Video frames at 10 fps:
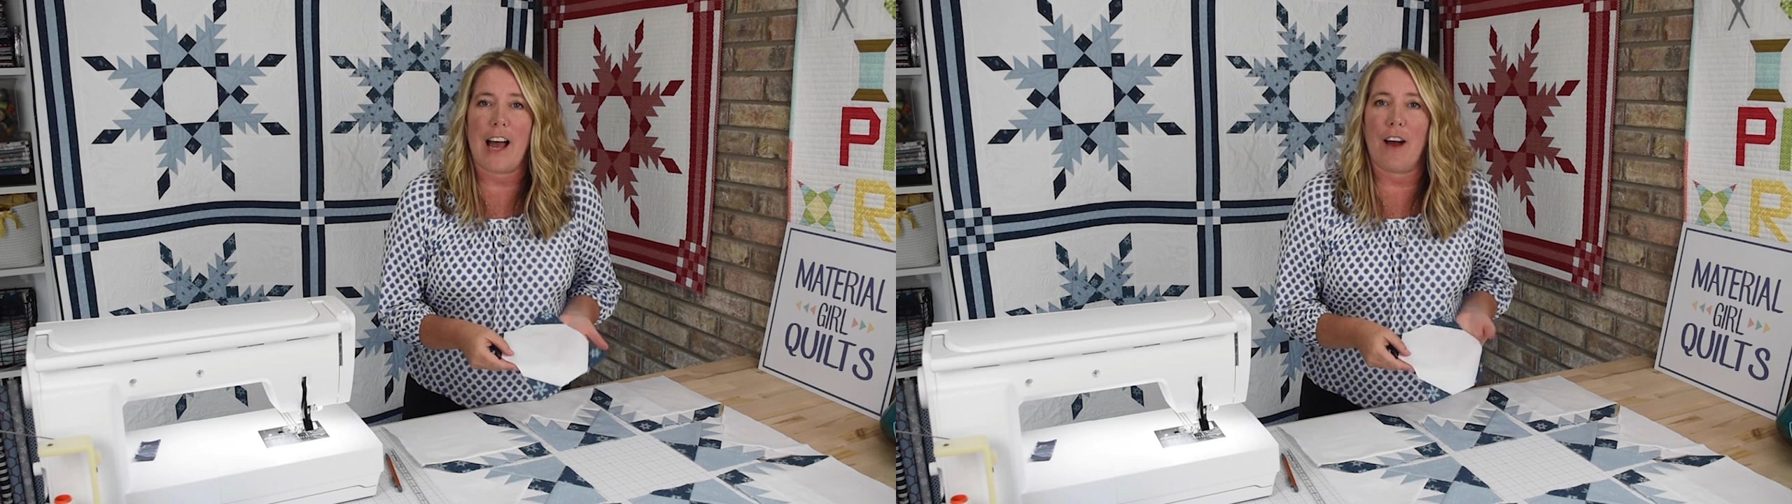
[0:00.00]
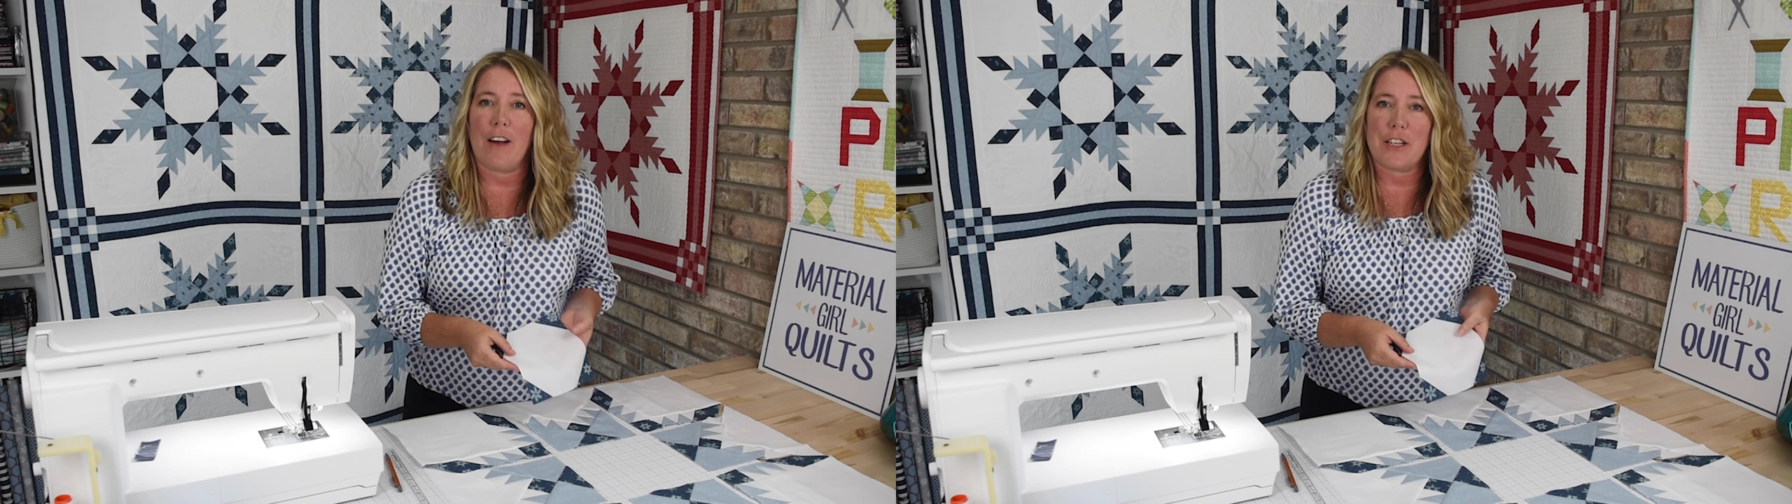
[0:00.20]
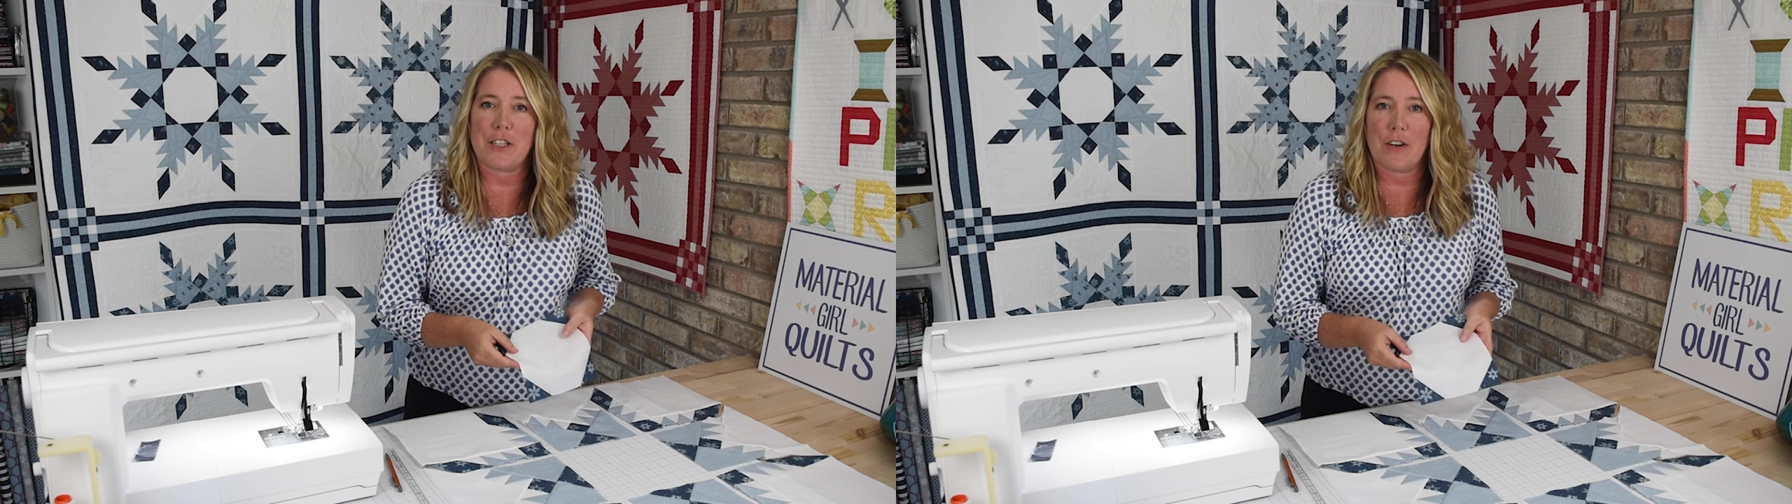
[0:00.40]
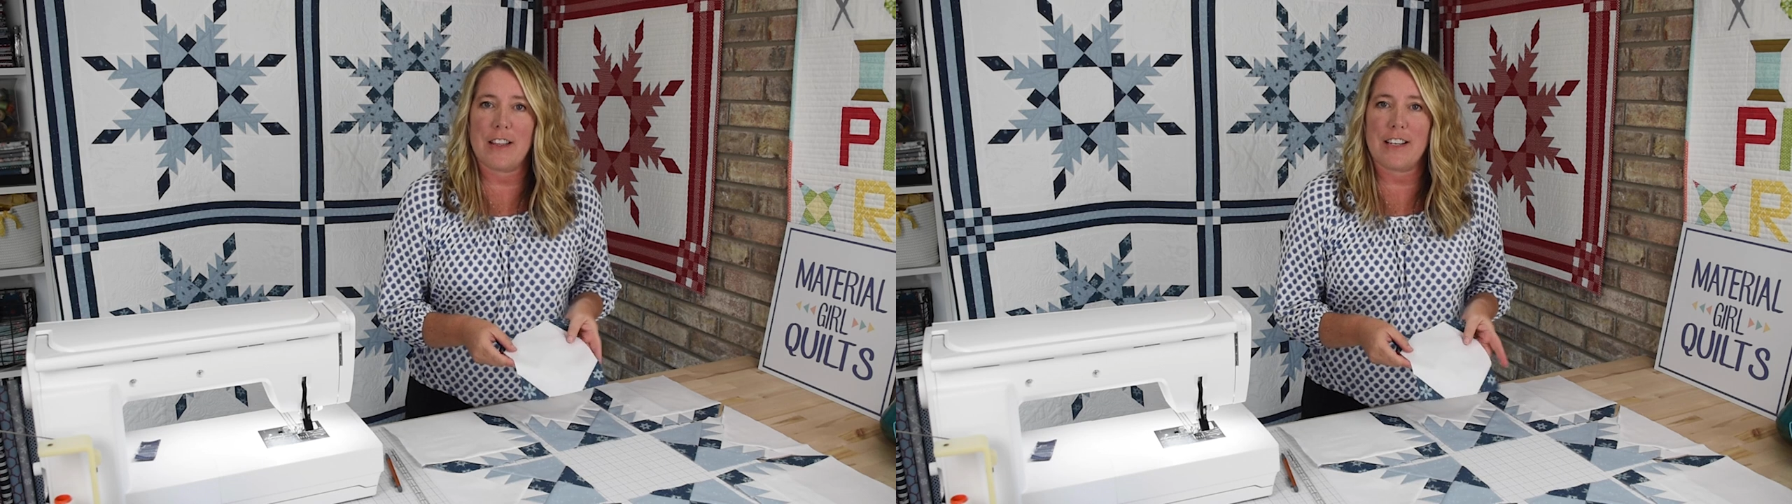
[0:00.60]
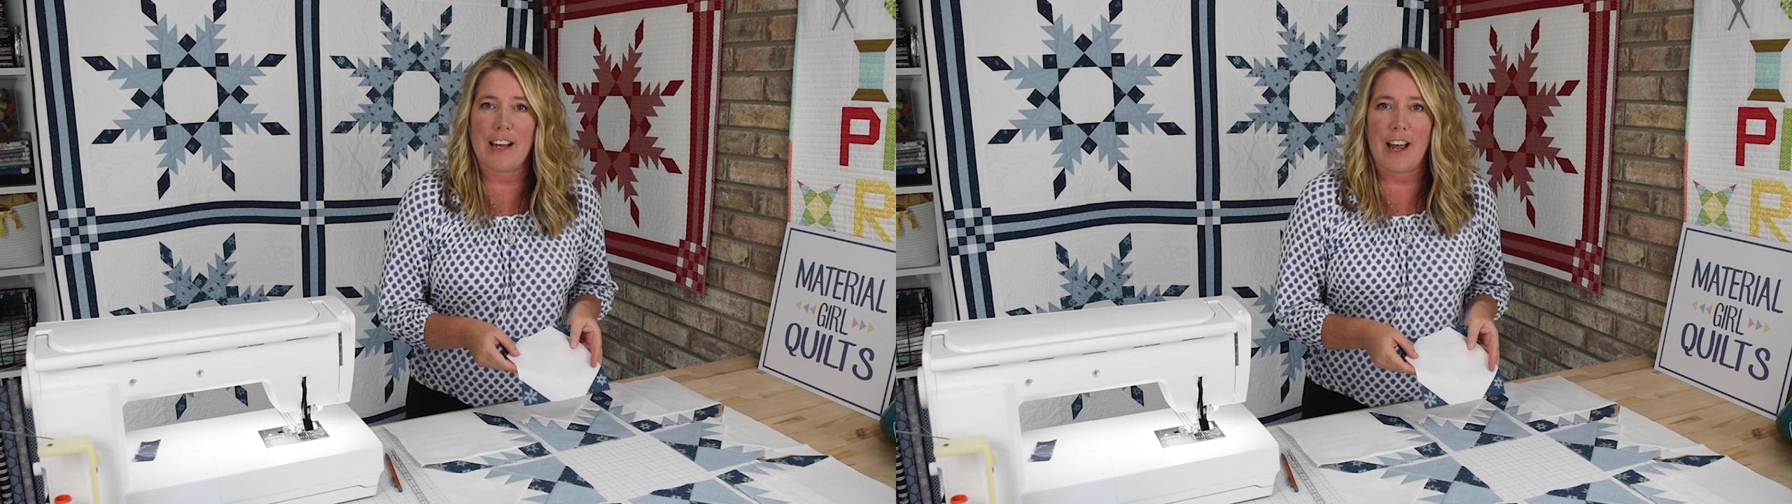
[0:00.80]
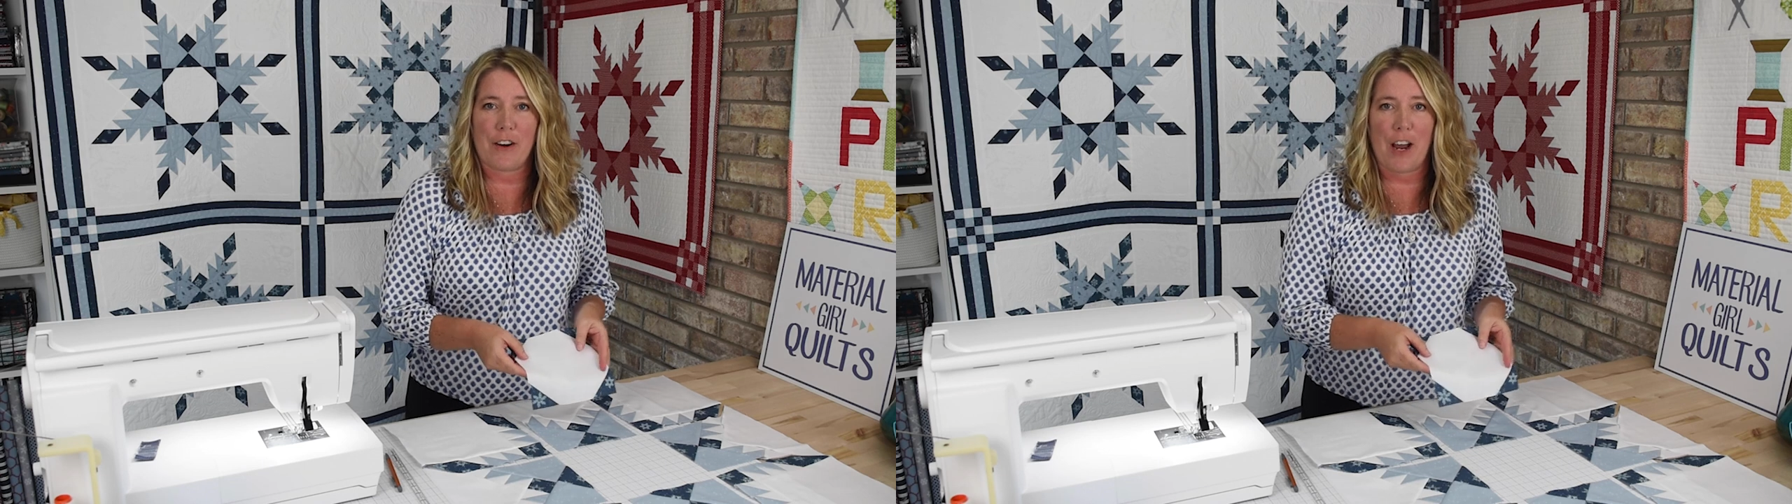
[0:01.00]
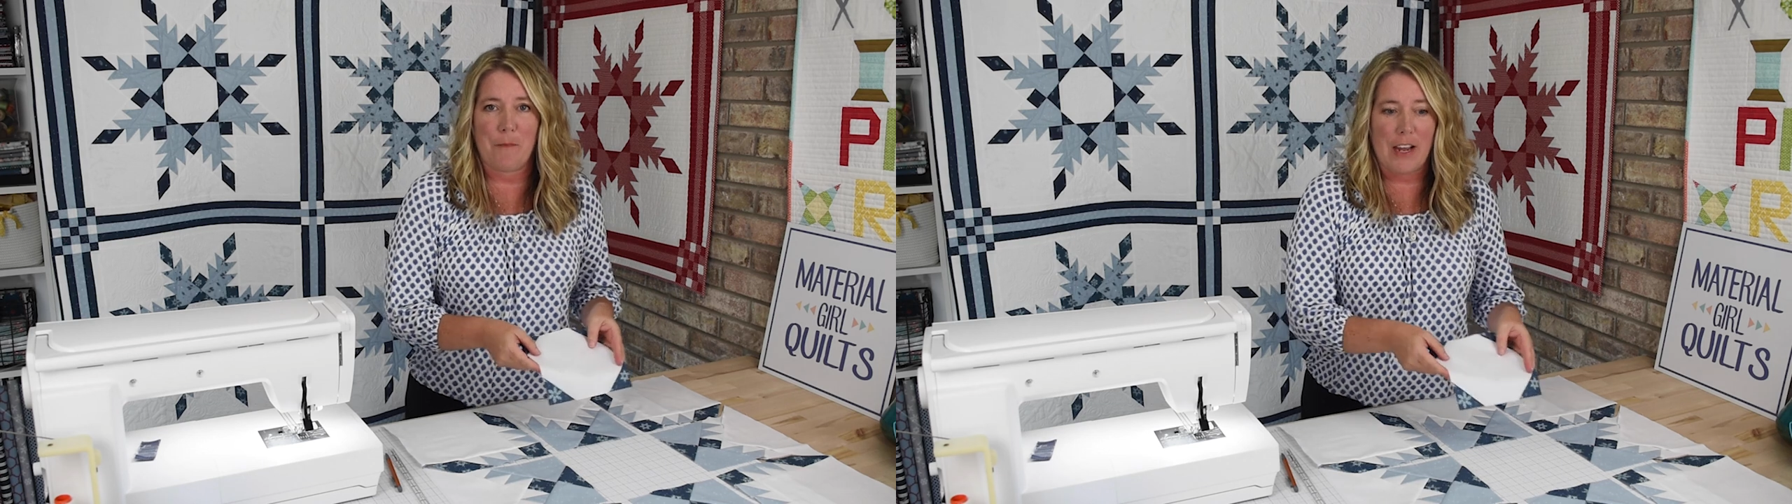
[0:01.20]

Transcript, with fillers: out as shown in the diagram